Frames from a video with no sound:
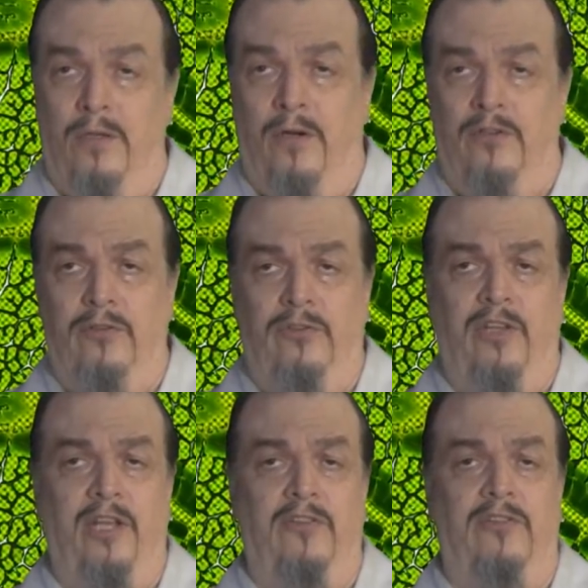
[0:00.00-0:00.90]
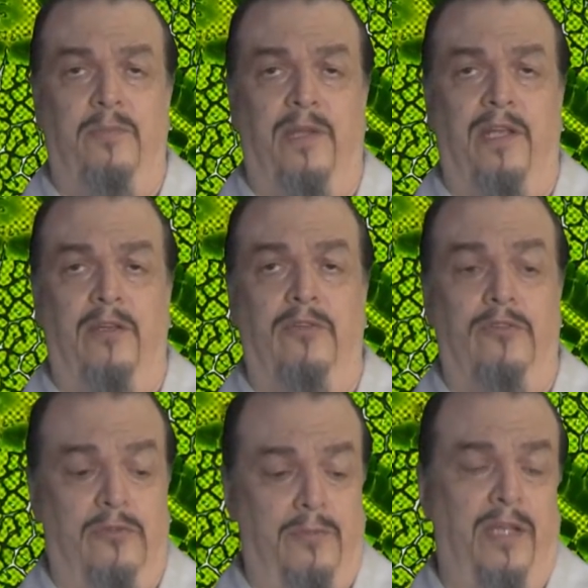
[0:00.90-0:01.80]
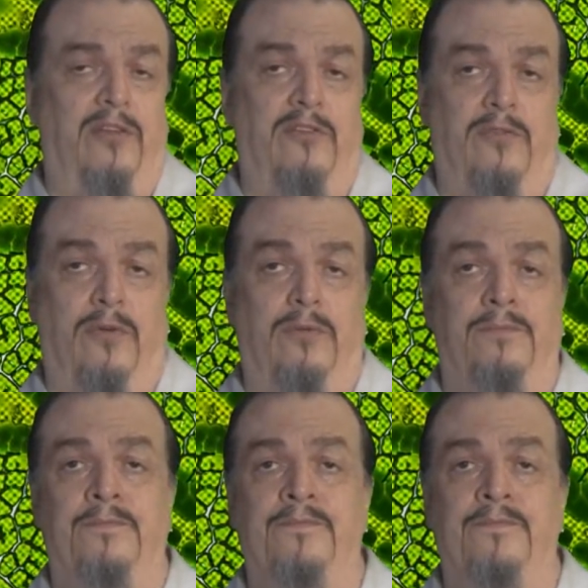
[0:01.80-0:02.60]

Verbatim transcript: There are two stages the plant goes through to make this food.